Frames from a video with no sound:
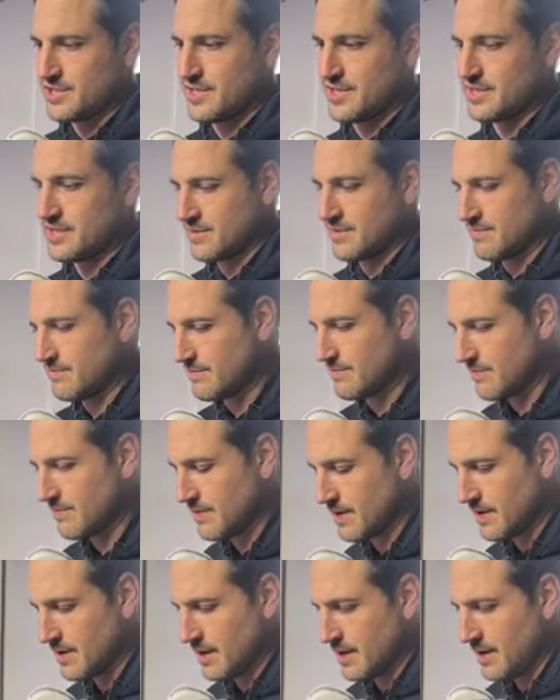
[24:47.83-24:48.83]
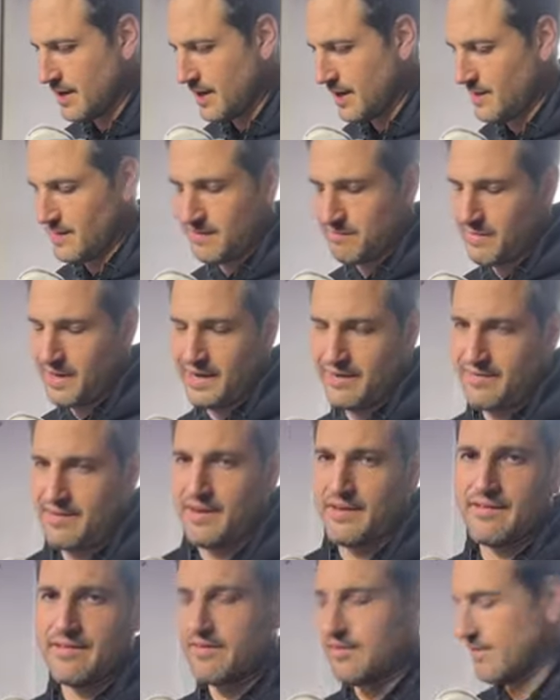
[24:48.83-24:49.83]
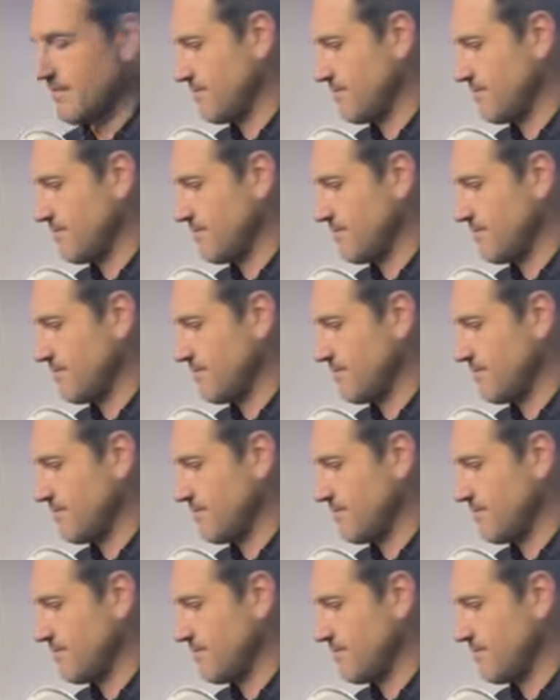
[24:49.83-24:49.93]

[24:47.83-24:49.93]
doesn't, it doesn't make sense.